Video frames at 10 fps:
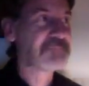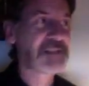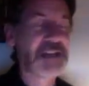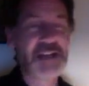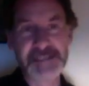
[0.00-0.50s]

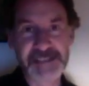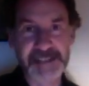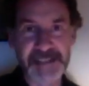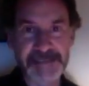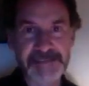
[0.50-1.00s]
on the
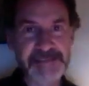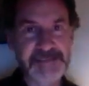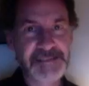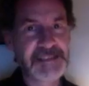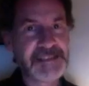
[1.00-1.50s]
other hand,
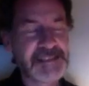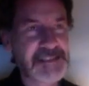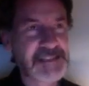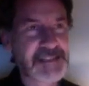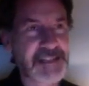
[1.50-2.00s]

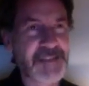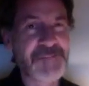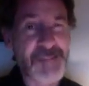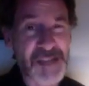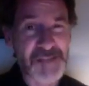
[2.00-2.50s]
if
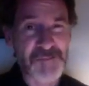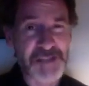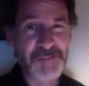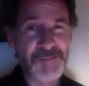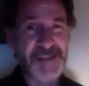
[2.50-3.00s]
I met a
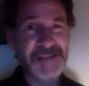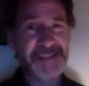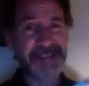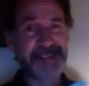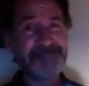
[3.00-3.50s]
real
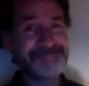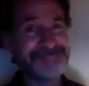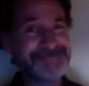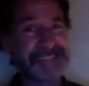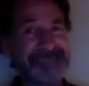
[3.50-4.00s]
monster,
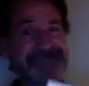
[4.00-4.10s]
I don't know